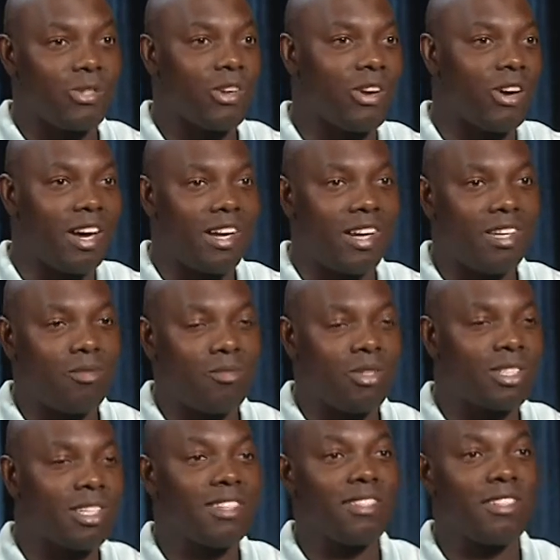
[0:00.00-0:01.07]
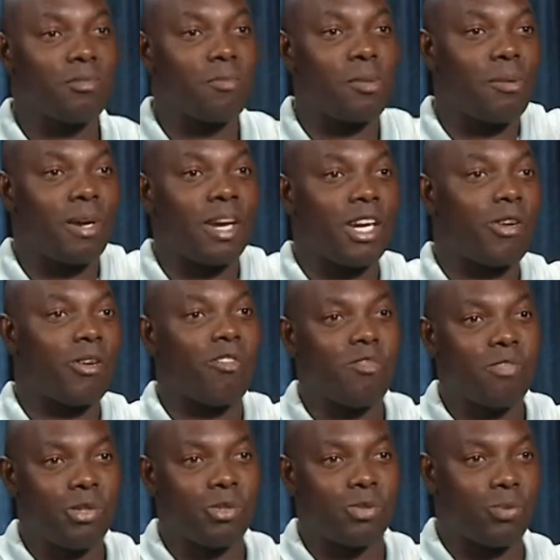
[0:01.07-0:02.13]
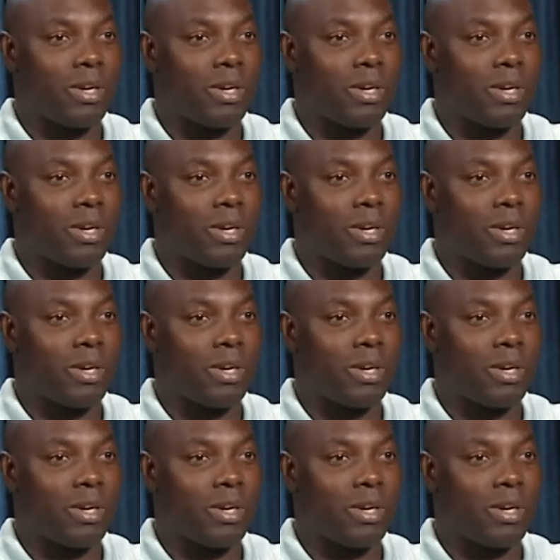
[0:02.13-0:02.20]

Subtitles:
So in most cases, people get confused.